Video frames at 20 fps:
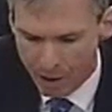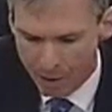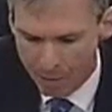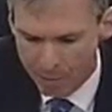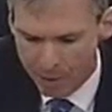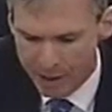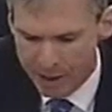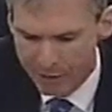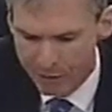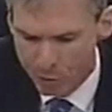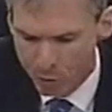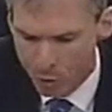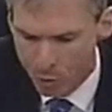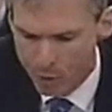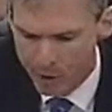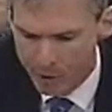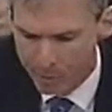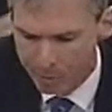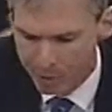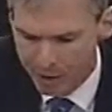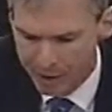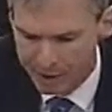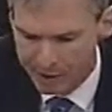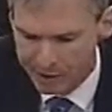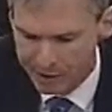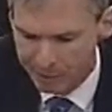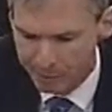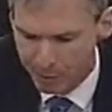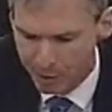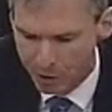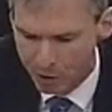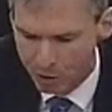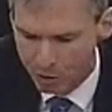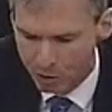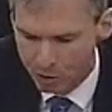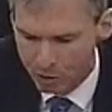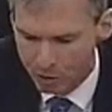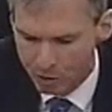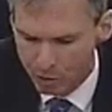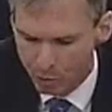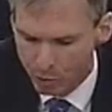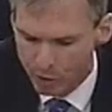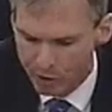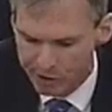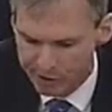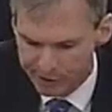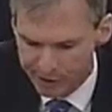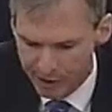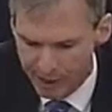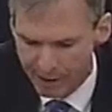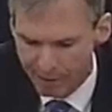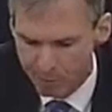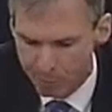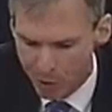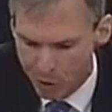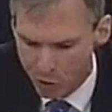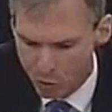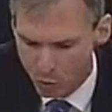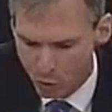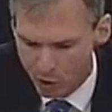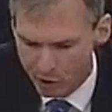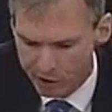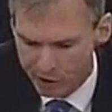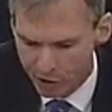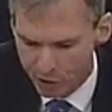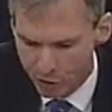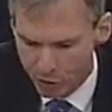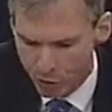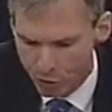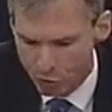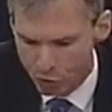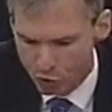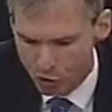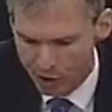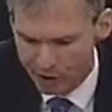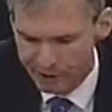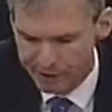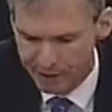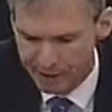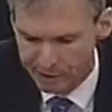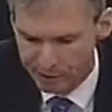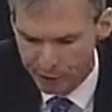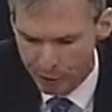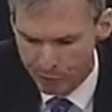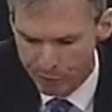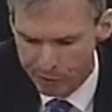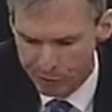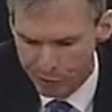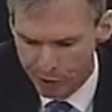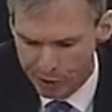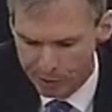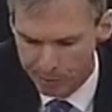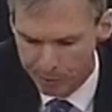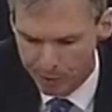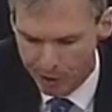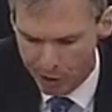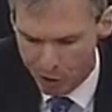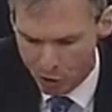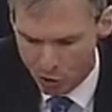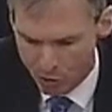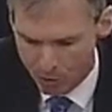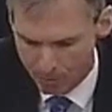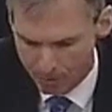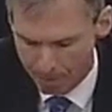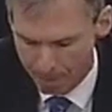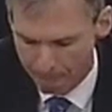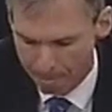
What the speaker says: But even when we complete this bill, we will still have much work to do just on surface transportation.